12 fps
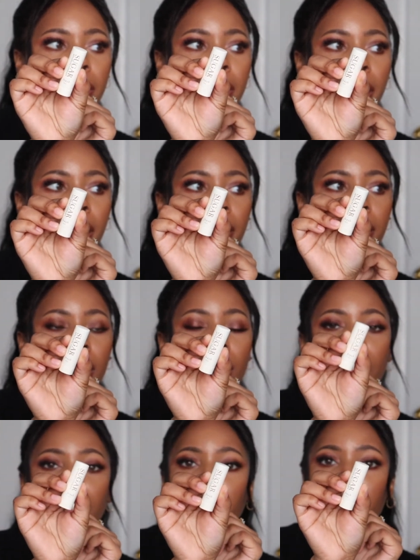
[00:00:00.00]
yeah
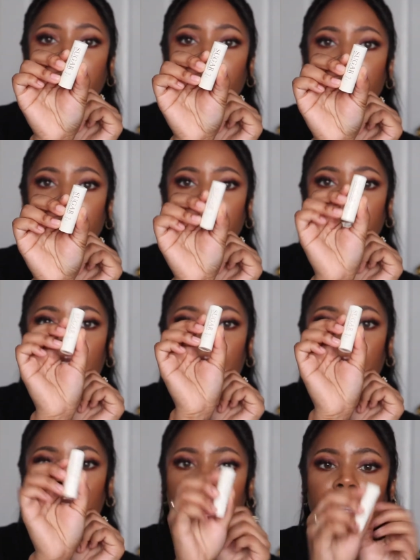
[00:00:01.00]
so I've been using
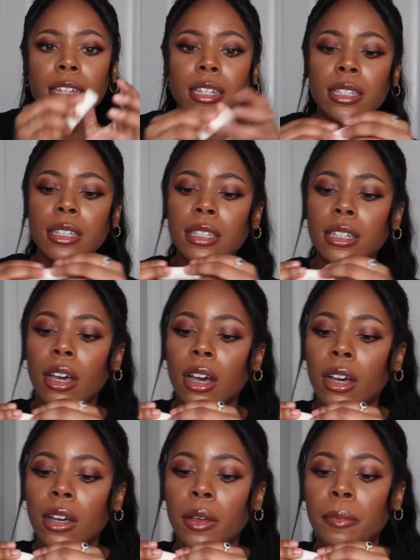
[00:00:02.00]
this
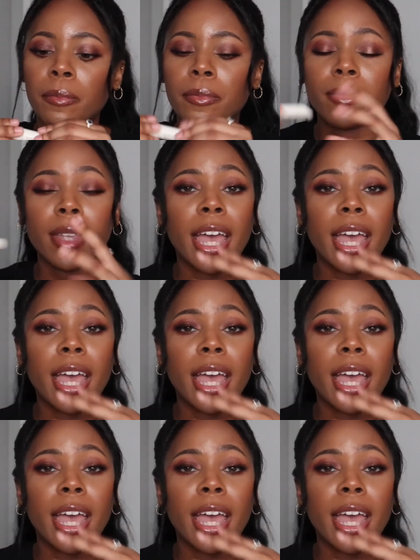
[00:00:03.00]
um,